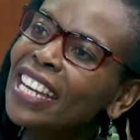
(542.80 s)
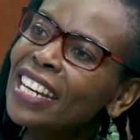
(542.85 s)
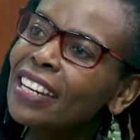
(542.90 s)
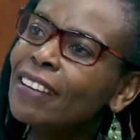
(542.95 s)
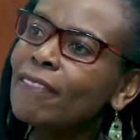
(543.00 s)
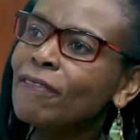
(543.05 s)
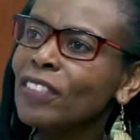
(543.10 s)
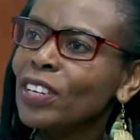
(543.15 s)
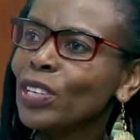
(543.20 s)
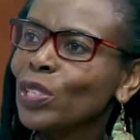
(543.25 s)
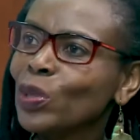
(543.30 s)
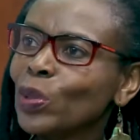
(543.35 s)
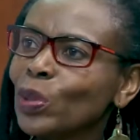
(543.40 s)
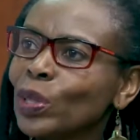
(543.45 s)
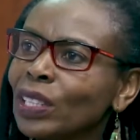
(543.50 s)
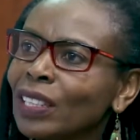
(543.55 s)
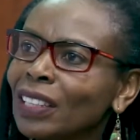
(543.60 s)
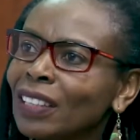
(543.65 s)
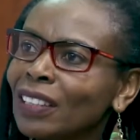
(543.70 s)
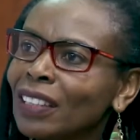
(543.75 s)

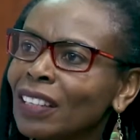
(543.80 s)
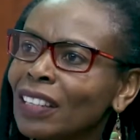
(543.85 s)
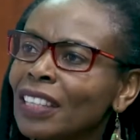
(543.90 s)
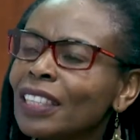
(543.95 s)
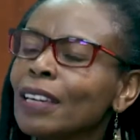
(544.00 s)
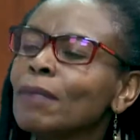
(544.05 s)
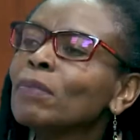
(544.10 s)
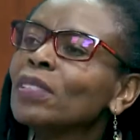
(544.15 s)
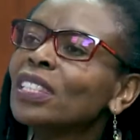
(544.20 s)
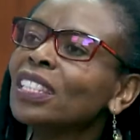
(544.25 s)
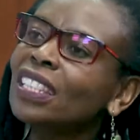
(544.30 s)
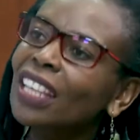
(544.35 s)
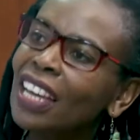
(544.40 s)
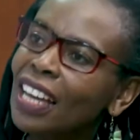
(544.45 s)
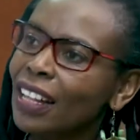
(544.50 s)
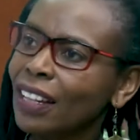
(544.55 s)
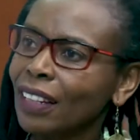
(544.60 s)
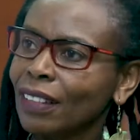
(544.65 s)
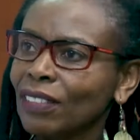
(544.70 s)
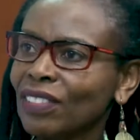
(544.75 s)
individual
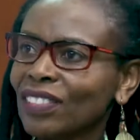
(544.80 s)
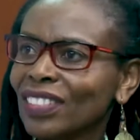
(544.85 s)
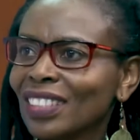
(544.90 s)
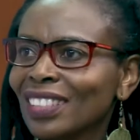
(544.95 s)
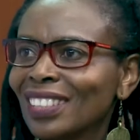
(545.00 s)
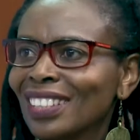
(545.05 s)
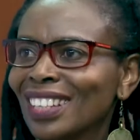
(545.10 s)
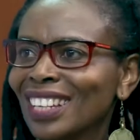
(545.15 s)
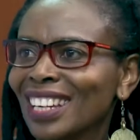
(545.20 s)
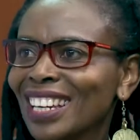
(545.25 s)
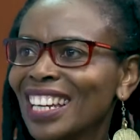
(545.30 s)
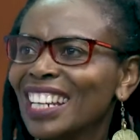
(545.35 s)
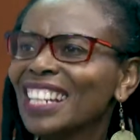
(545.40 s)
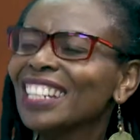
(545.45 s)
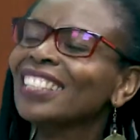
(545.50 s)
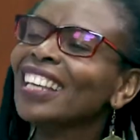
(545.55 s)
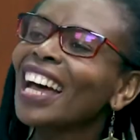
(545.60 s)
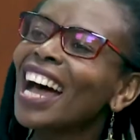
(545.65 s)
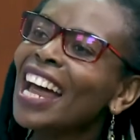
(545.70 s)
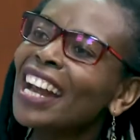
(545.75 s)
themselves
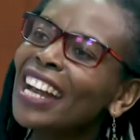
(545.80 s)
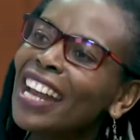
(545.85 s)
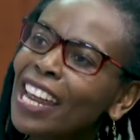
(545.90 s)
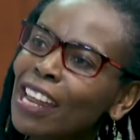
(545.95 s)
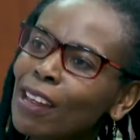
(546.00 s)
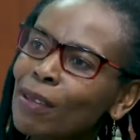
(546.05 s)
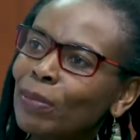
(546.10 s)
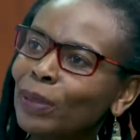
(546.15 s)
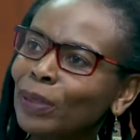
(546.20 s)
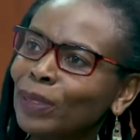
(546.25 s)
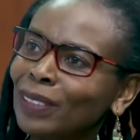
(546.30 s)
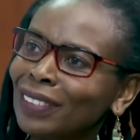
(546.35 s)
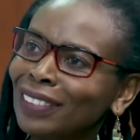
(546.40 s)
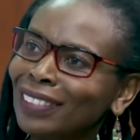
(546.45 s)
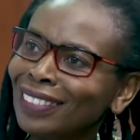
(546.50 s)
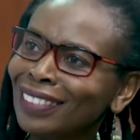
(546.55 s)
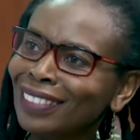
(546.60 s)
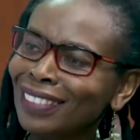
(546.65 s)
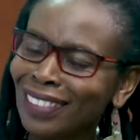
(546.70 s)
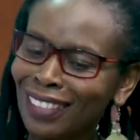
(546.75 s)
is unable
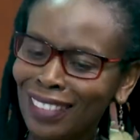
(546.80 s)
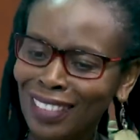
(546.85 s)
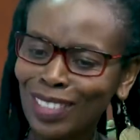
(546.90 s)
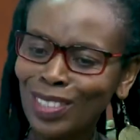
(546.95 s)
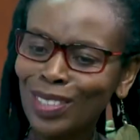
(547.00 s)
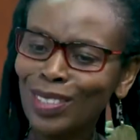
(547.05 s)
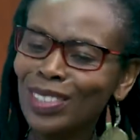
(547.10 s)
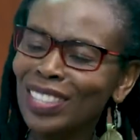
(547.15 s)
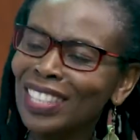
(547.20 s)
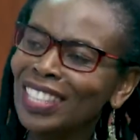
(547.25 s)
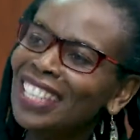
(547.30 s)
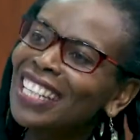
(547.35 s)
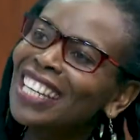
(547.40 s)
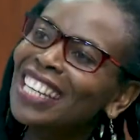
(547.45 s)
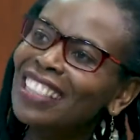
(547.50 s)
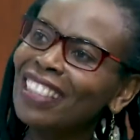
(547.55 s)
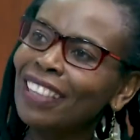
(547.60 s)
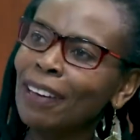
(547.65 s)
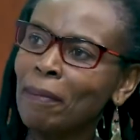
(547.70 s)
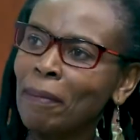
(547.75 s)
to
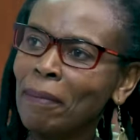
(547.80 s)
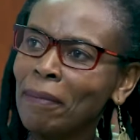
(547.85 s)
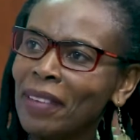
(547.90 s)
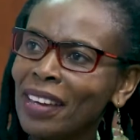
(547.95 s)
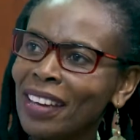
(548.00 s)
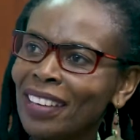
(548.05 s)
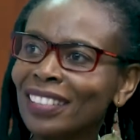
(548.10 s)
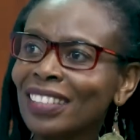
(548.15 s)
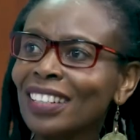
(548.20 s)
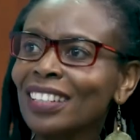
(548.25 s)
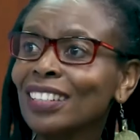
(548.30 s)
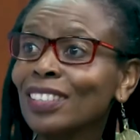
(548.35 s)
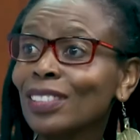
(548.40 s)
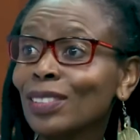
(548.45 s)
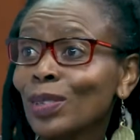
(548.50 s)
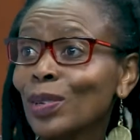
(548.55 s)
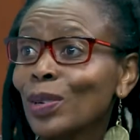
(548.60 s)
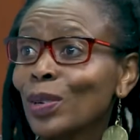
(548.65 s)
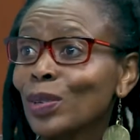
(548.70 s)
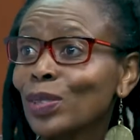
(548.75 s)
see them as a
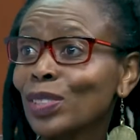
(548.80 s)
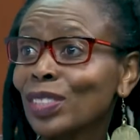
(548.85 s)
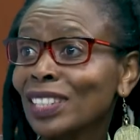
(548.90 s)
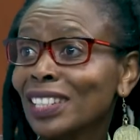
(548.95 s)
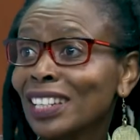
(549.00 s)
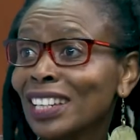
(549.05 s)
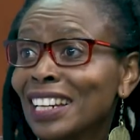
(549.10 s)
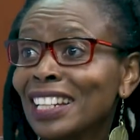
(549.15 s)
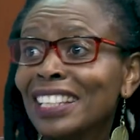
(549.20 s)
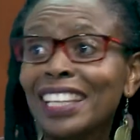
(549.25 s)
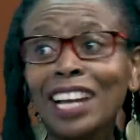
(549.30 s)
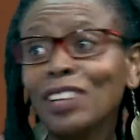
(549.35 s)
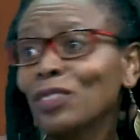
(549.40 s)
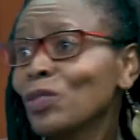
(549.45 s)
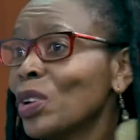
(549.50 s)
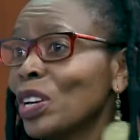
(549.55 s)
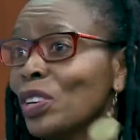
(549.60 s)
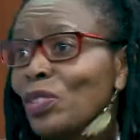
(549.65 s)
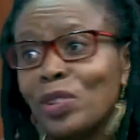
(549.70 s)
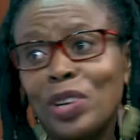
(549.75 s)
resource, that
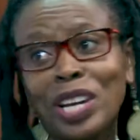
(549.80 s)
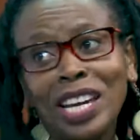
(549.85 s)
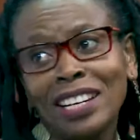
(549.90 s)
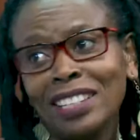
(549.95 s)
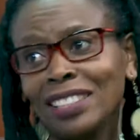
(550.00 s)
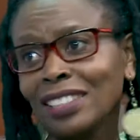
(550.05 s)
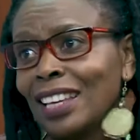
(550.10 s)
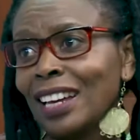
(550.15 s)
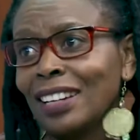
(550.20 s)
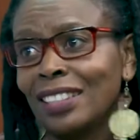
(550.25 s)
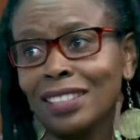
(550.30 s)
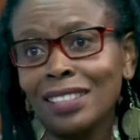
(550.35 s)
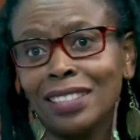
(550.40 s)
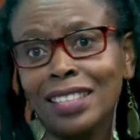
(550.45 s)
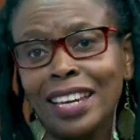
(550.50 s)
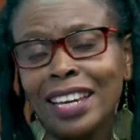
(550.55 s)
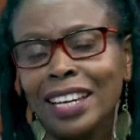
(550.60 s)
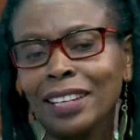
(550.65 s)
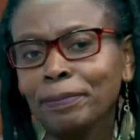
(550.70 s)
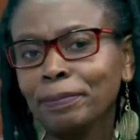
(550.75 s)
when you can start
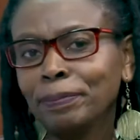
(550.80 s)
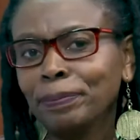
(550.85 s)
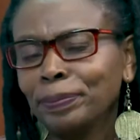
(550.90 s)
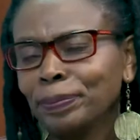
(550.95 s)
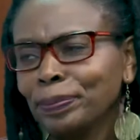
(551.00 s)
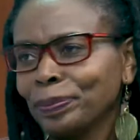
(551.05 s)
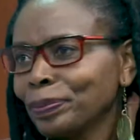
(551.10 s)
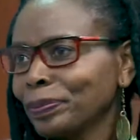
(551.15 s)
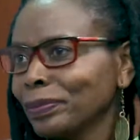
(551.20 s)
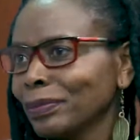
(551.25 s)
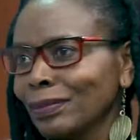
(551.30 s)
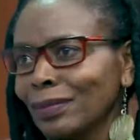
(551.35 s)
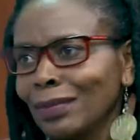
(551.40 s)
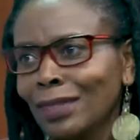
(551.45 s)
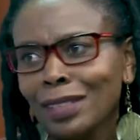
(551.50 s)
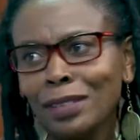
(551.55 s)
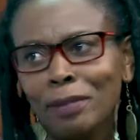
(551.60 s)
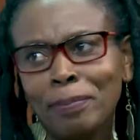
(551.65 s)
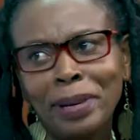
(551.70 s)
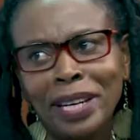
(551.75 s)
saying,
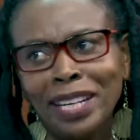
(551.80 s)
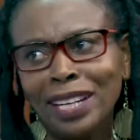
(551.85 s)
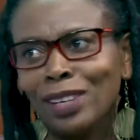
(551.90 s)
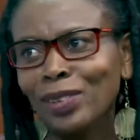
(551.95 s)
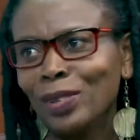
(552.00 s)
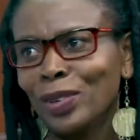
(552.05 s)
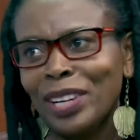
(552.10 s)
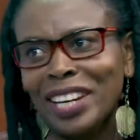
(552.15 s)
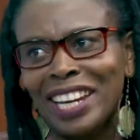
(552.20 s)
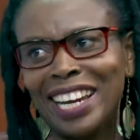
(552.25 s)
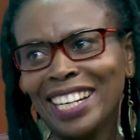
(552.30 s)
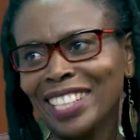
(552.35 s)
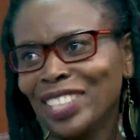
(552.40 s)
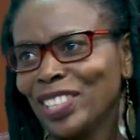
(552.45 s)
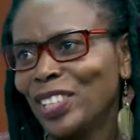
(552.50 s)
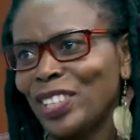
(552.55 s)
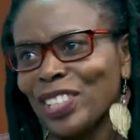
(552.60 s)
you better look at